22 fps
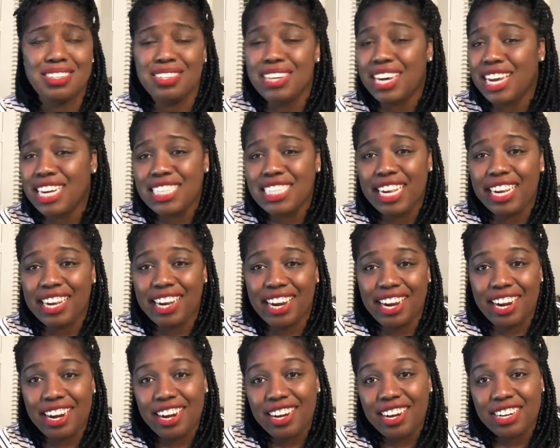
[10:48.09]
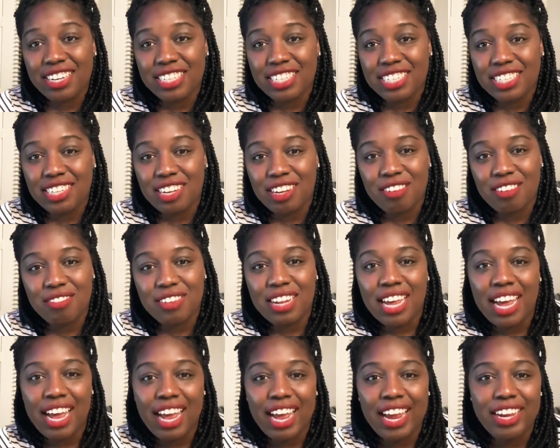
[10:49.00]
gotta take care of yourself.
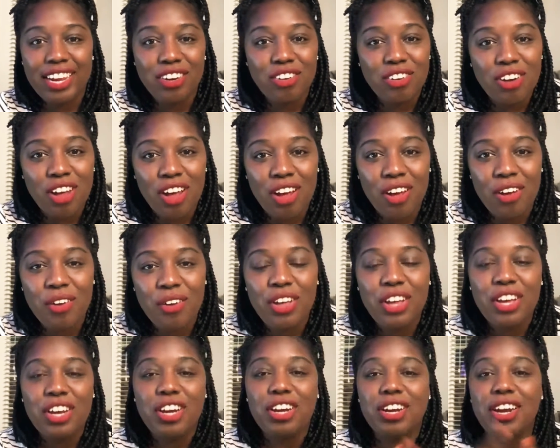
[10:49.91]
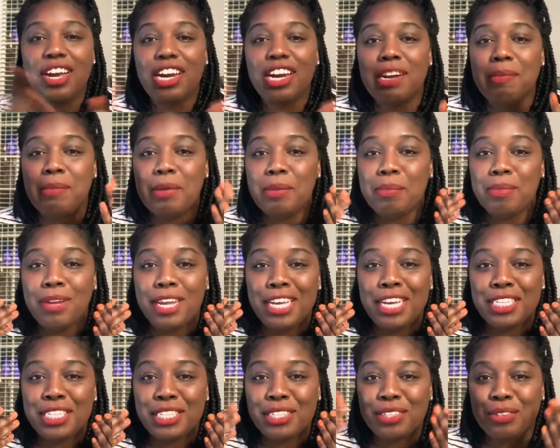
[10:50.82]
Like, you know, you're not gonna be
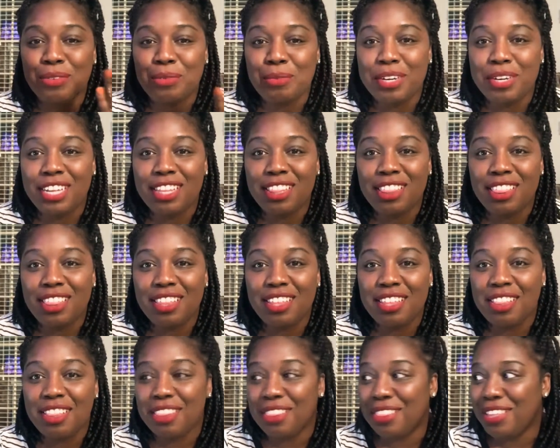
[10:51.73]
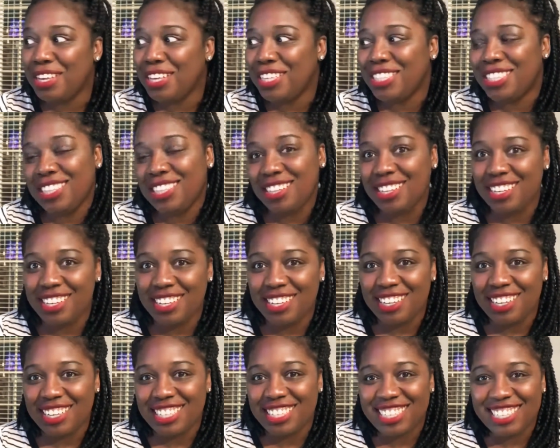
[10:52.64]
blessed with these
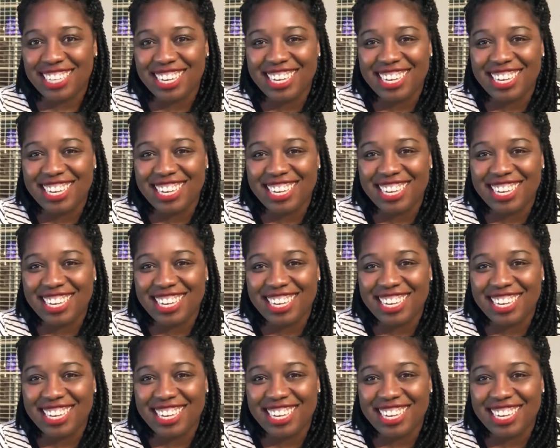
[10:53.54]
looks.